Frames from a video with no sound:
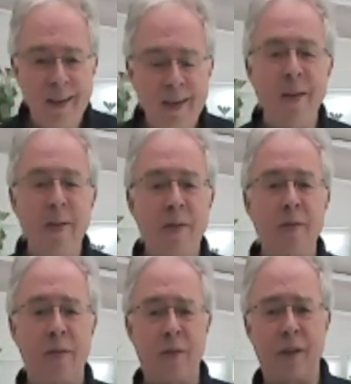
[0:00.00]
You know,
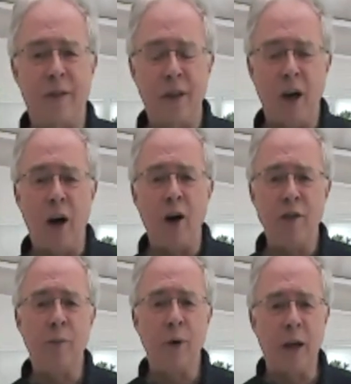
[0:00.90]
the
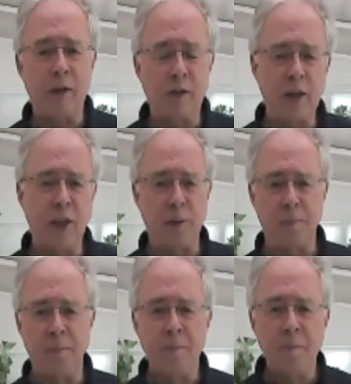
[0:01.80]
art of relaxation.
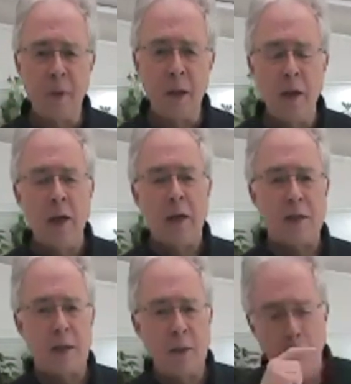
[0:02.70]

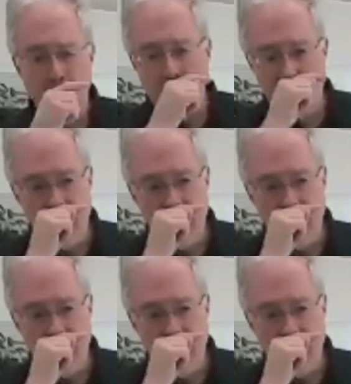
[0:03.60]
So